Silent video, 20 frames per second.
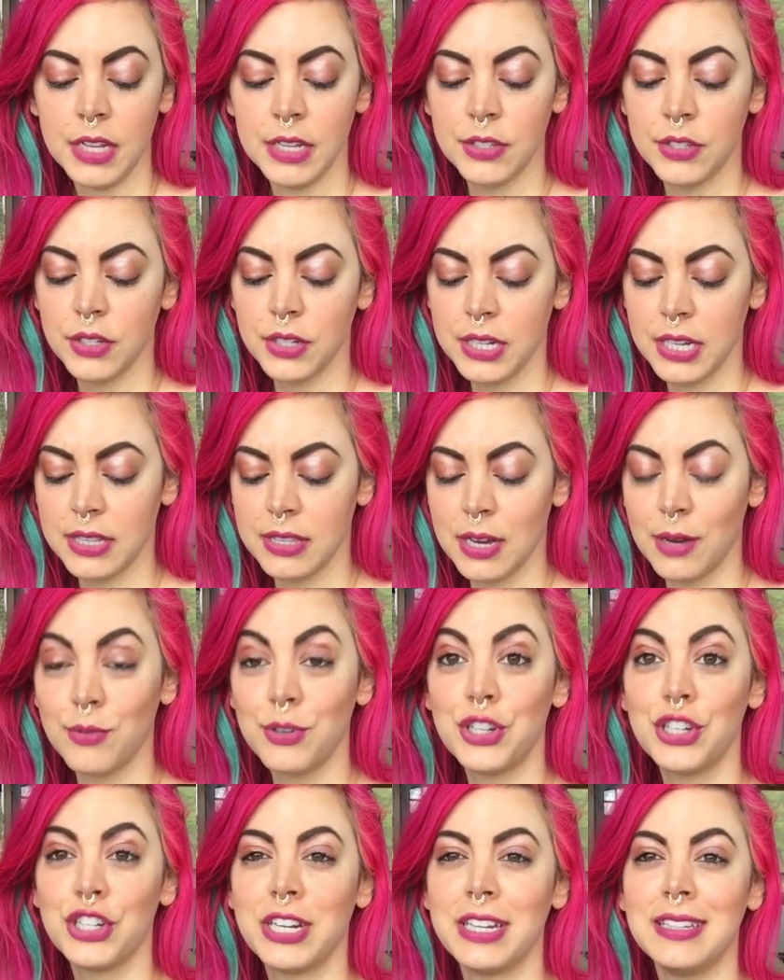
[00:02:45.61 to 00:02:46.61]
So again, that
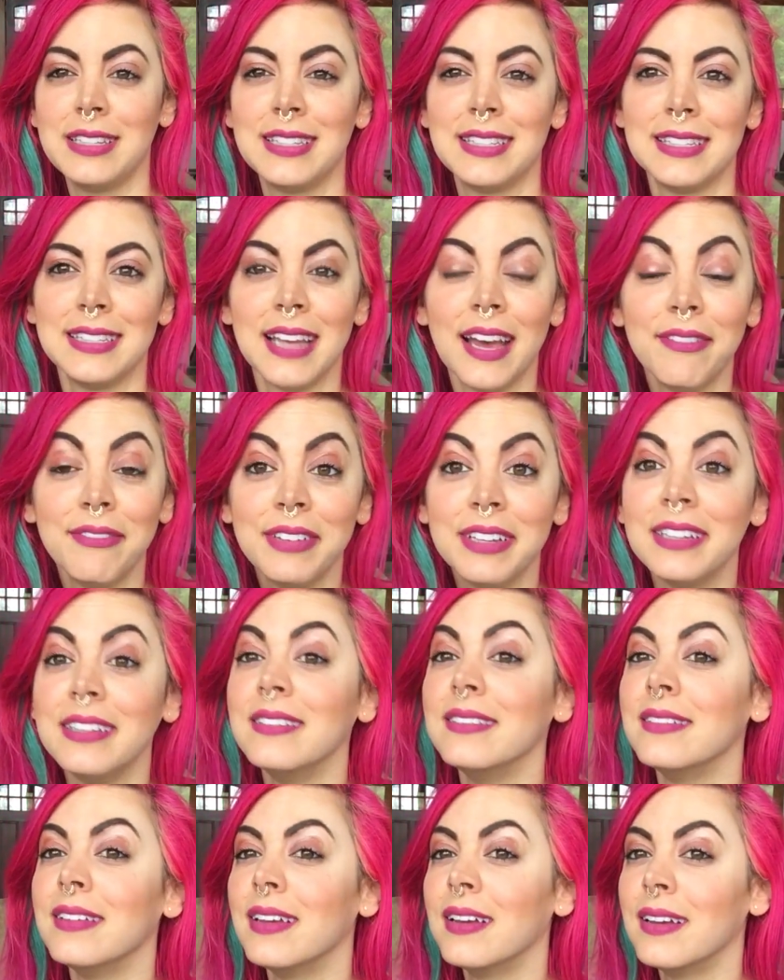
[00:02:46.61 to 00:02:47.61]
was shade
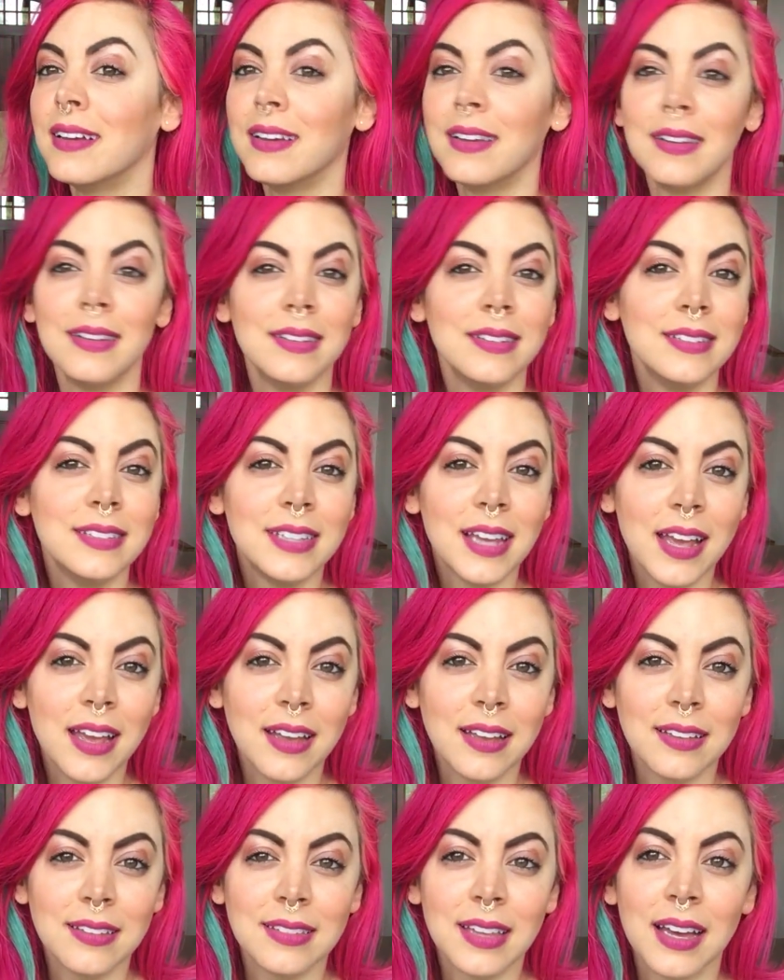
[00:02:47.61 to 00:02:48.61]
seven.
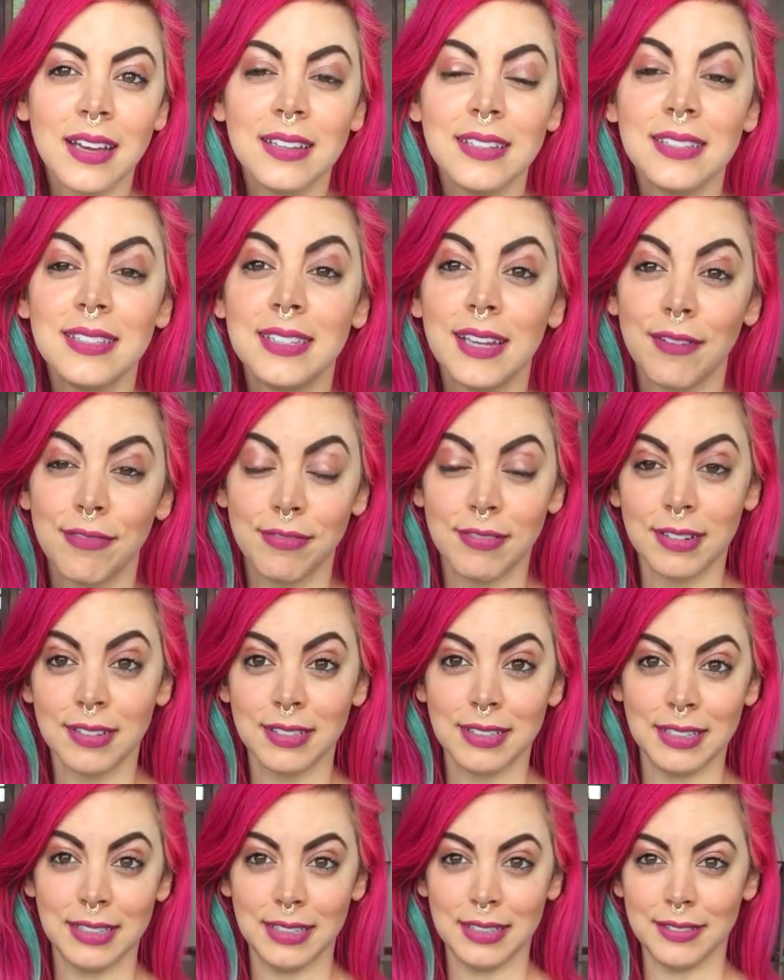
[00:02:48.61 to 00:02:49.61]
Dang, that is
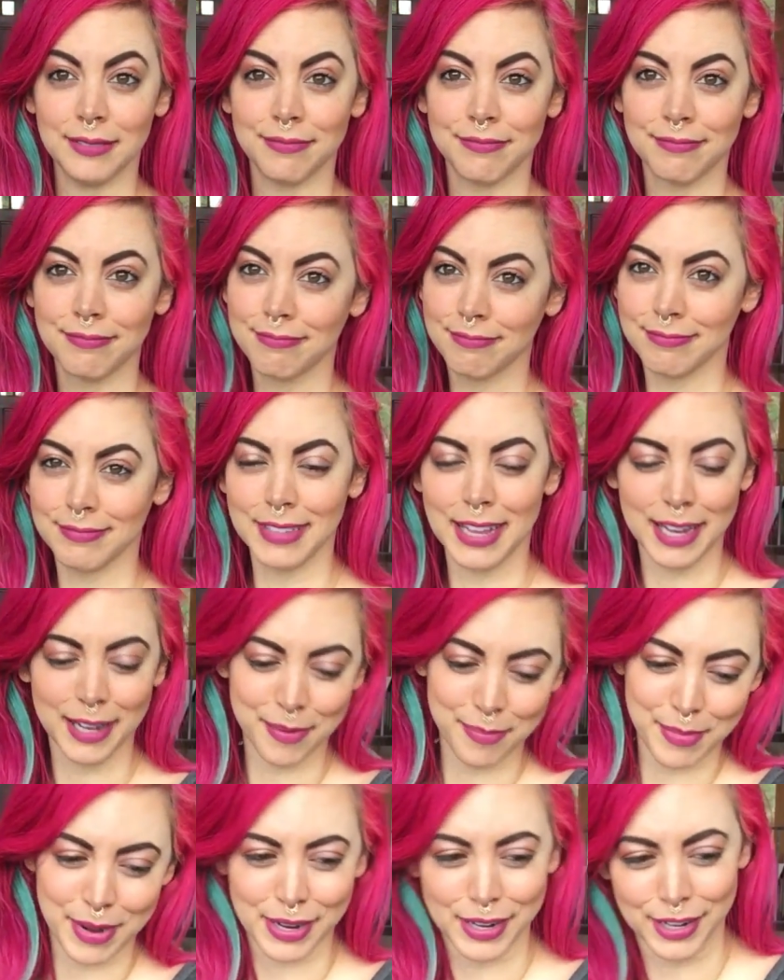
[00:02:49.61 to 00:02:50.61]
definitely
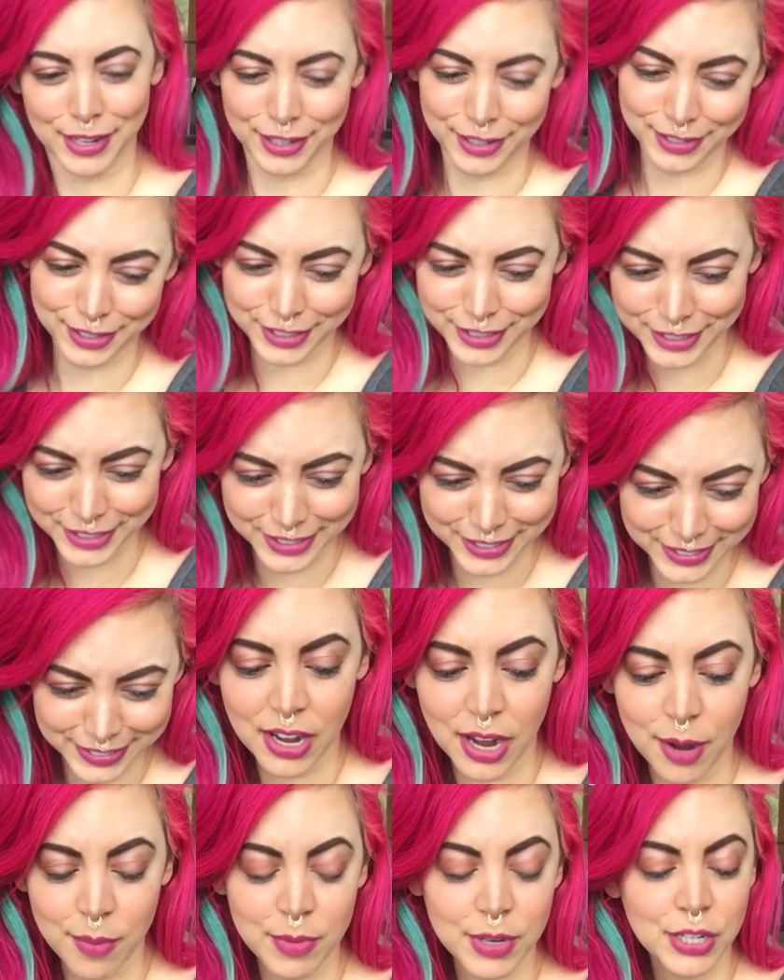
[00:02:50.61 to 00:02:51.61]
like my color.
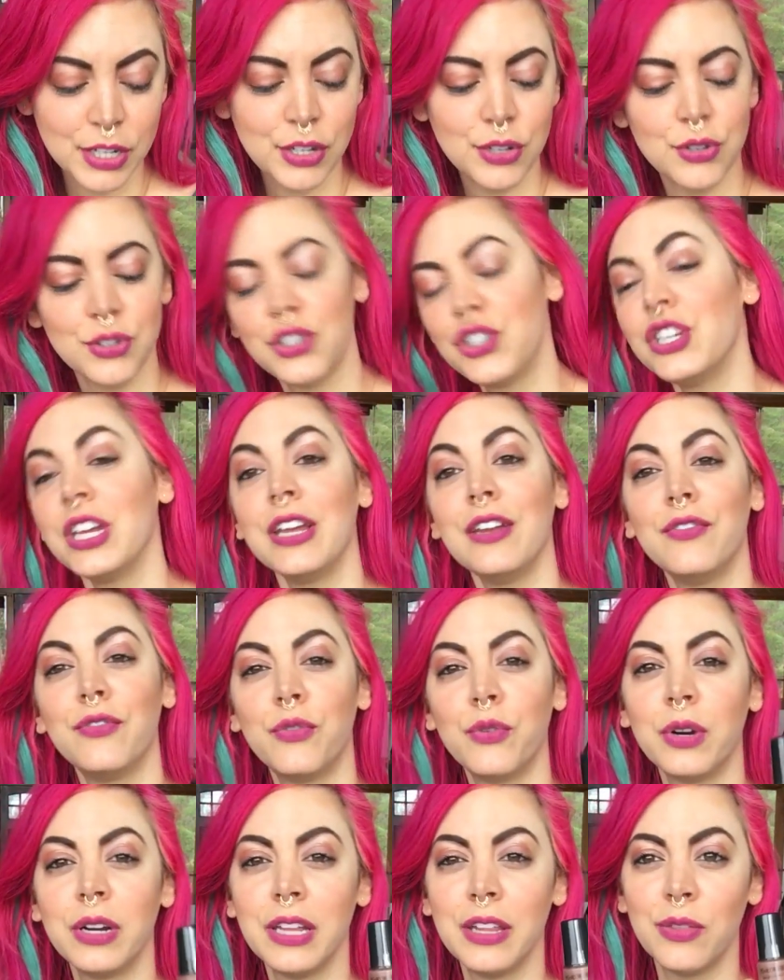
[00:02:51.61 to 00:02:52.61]
Okay, I'm gonna use shade
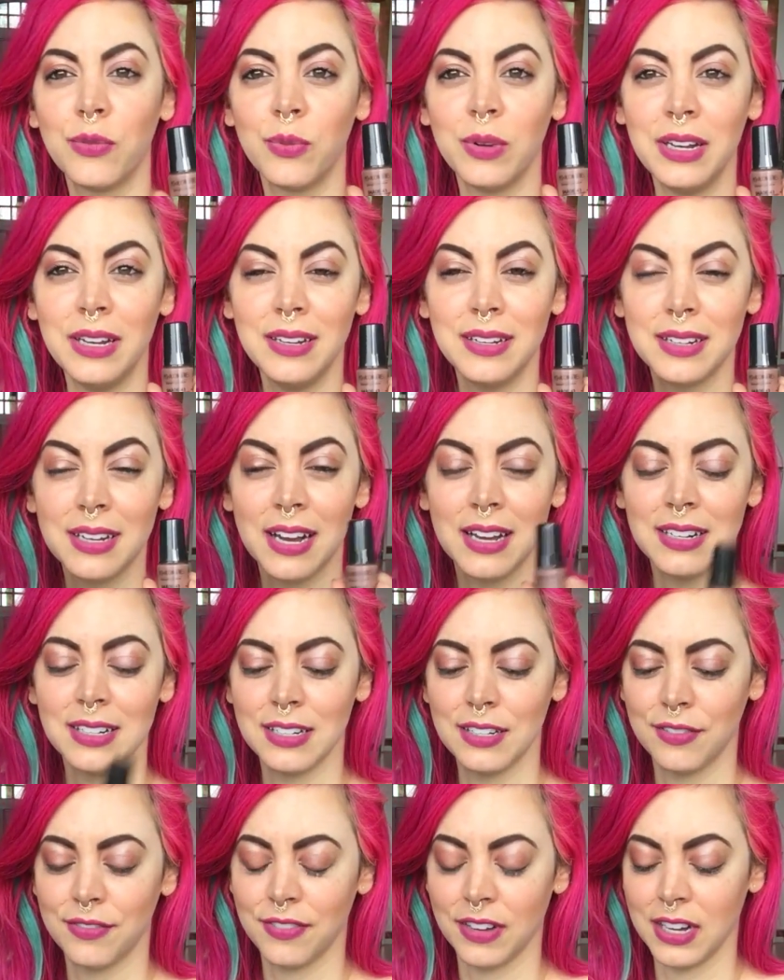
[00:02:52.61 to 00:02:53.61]
43 to kind
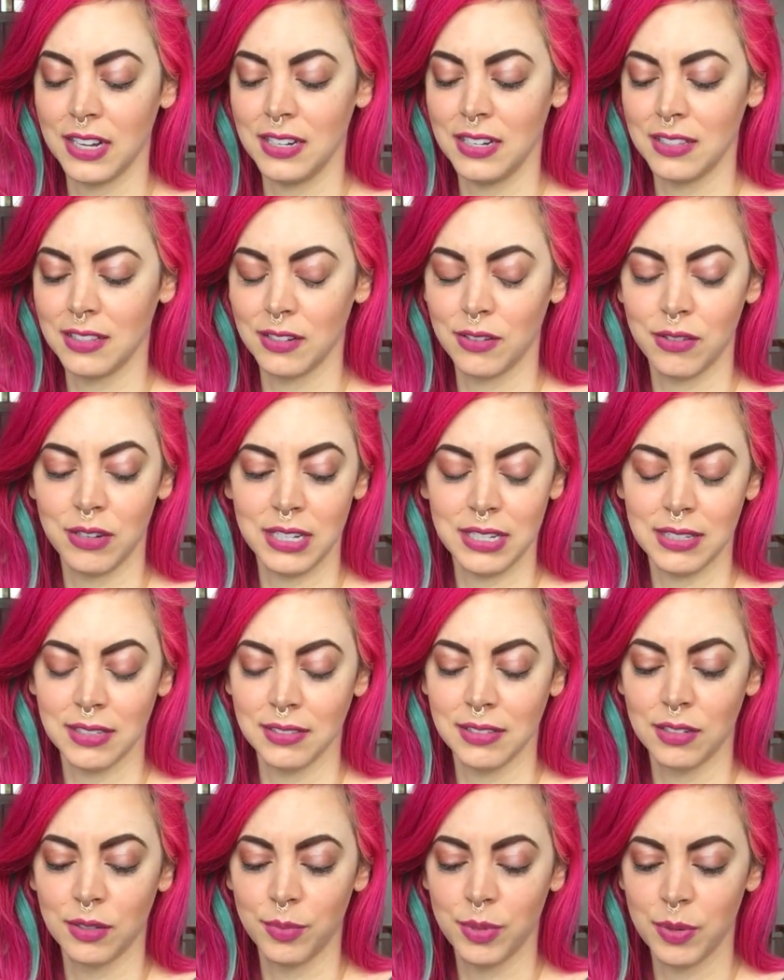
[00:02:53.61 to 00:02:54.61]
of define in the crease a
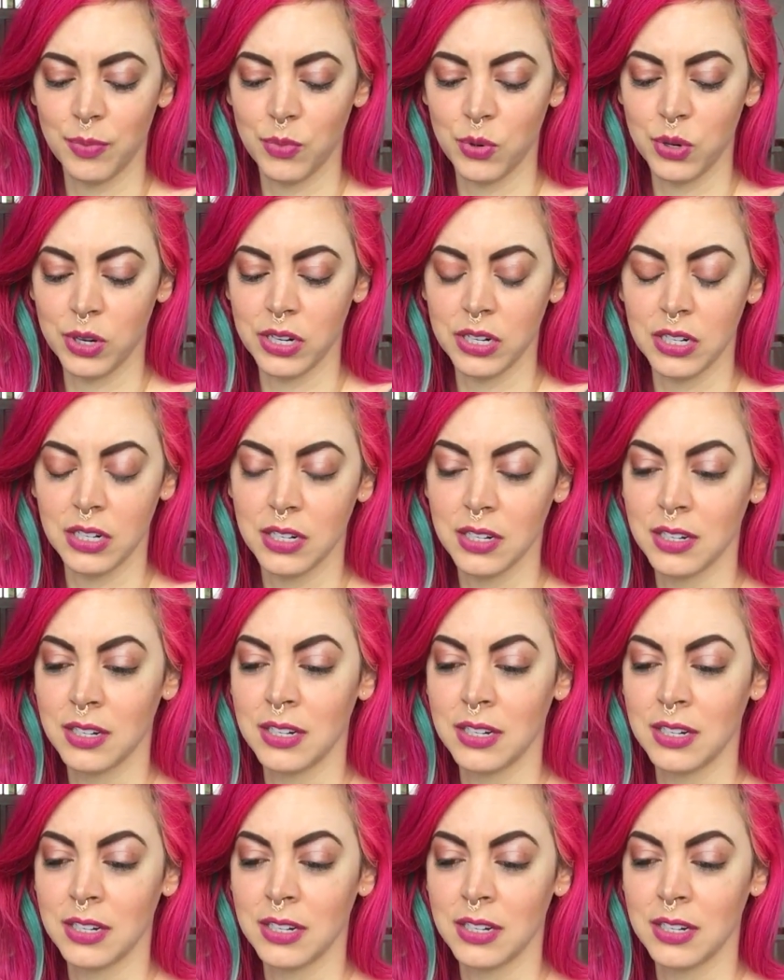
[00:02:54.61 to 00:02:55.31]
little bit more.